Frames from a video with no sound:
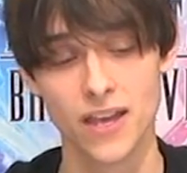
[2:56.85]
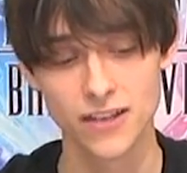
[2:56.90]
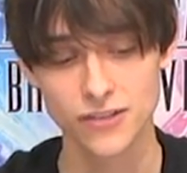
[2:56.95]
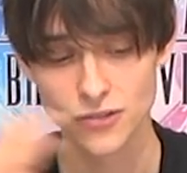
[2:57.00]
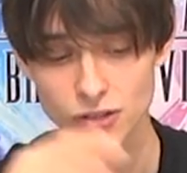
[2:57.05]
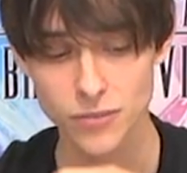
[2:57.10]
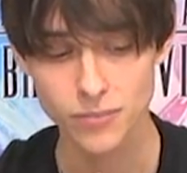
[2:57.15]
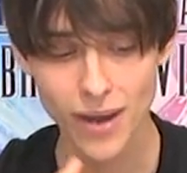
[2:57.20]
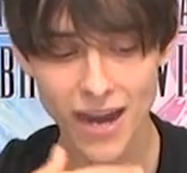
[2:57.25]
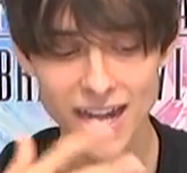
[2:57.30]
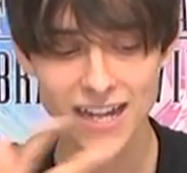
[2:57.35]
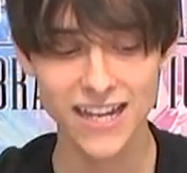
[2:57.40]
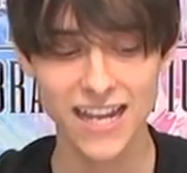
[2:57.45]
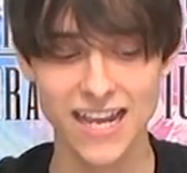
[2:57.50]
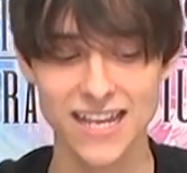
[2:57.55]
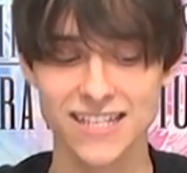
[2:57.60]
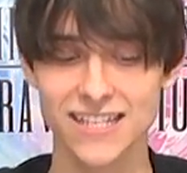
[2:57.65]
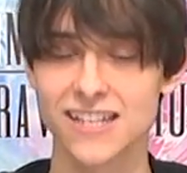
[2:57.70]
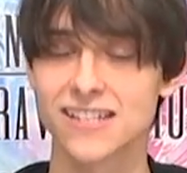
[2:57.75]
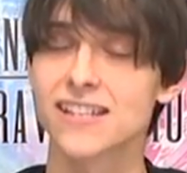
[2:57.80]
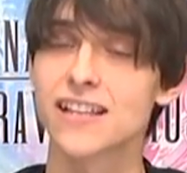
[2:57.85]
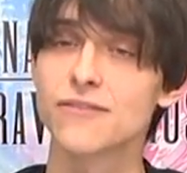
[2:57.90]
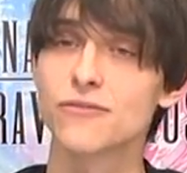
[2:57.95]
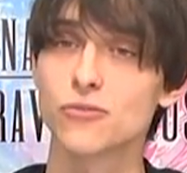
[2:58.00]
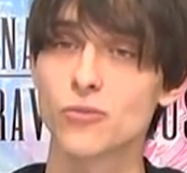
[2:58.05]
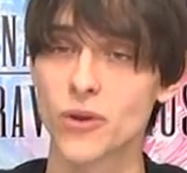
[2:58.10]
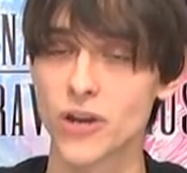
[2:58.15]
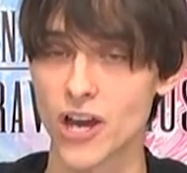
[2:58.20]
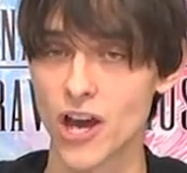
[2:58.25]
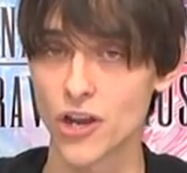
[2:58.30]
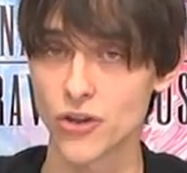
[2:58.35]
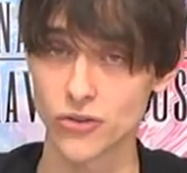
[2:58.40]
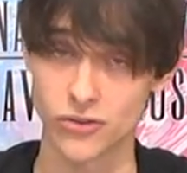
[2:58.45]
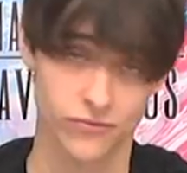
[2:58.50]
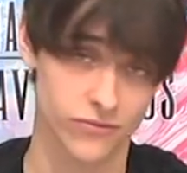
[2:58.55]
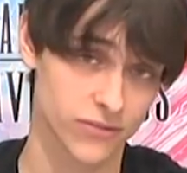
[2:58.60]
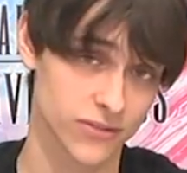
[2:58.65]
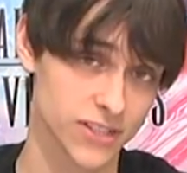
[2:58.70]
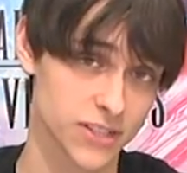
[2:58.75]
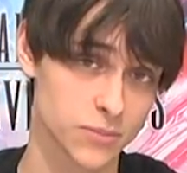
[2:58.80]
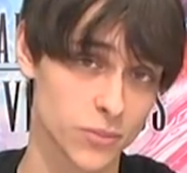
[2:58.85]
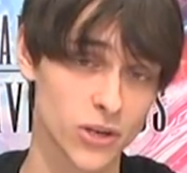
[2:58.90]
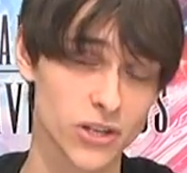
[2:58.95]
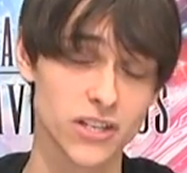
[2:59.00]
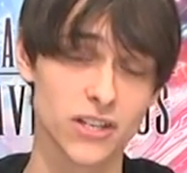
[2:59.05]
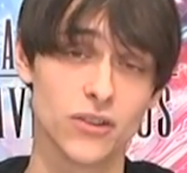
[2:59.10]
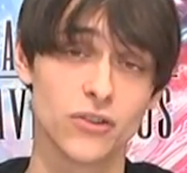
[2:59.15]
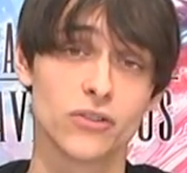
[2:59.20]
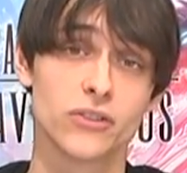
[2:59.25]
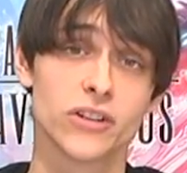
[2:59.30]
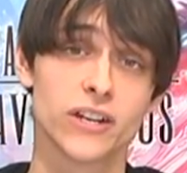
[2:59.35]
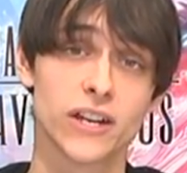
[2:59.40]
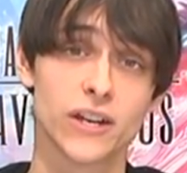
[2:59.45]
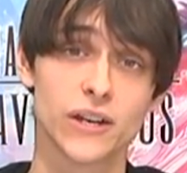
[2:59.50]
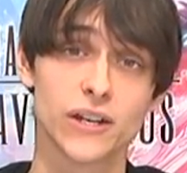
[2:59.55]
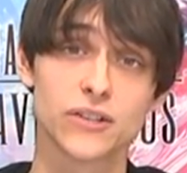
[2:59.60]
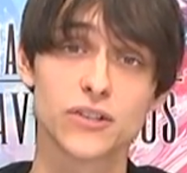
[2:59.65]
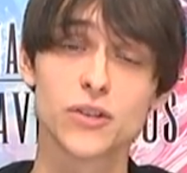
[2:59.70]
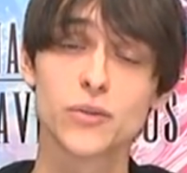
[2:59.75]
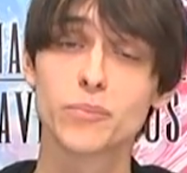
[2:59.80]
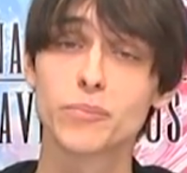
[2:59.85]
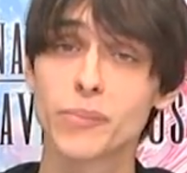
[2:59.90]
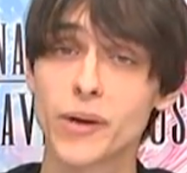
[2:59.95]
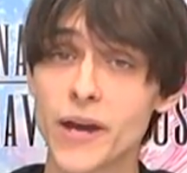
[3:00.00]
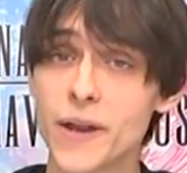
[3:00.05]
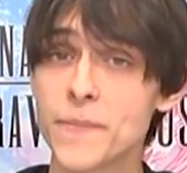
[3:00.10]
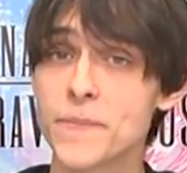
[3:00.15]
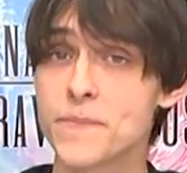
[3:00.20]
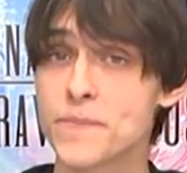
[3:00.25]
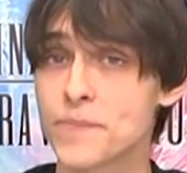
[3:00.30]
So in my case, that's level 100 for this particular character, but